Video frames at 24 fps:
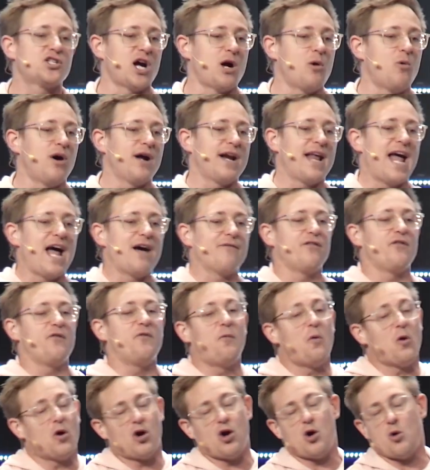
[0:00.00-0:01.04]
I want to have a
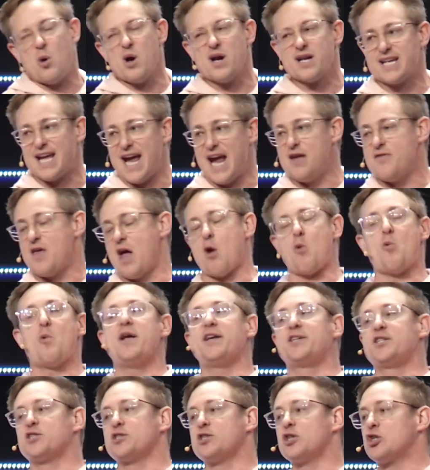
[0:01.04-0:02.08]
401k that
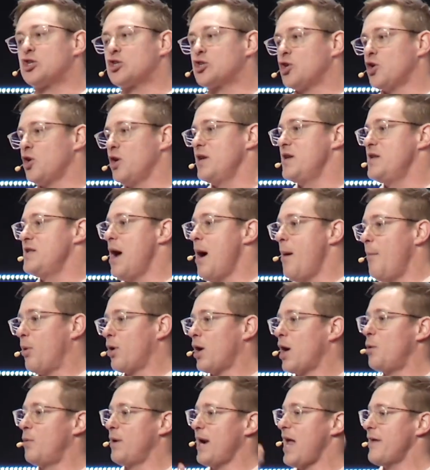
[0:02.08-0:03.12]
reaches a certain
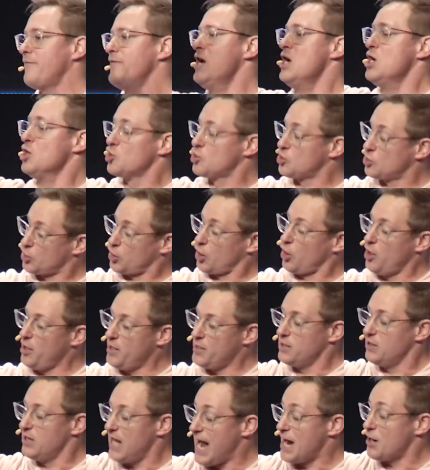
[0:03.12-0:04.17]
number. I want to have
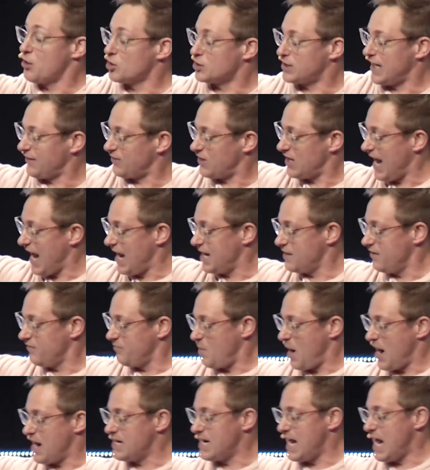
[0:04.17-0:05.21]
certain letters at the end of
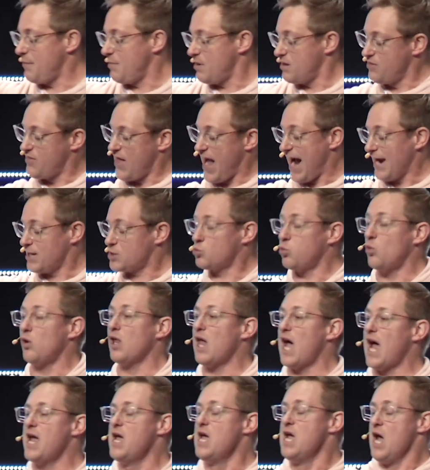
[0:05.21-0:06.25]
my name, and that's
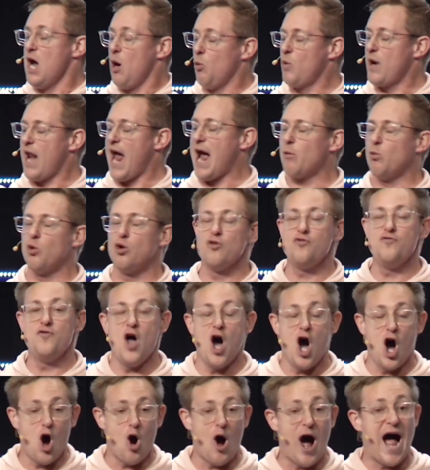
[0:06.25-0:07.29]
why I, when I will
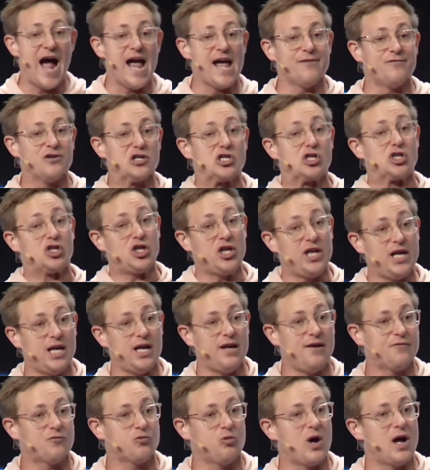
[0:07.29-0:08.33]
know I have
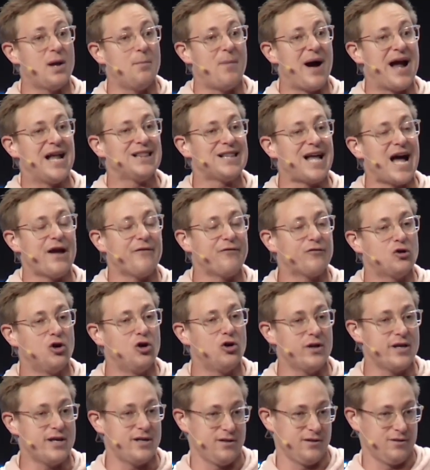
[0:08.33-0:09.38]
achieved what my life
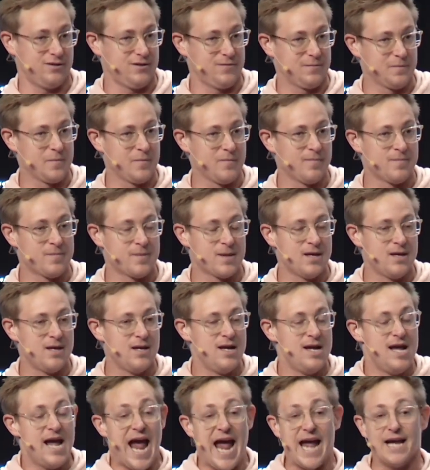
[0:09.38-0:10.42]
goal is.
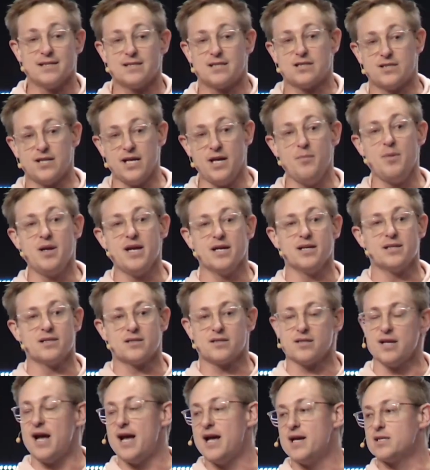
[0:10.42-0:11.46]
And Simeon
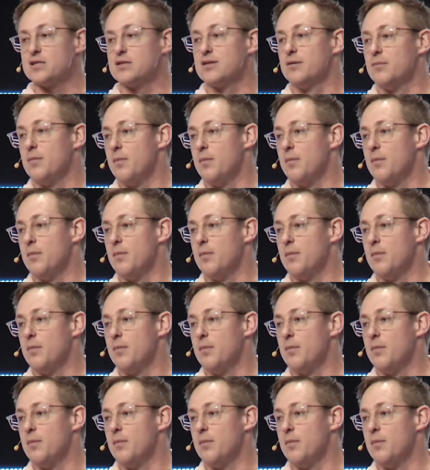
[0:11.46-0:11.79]
says,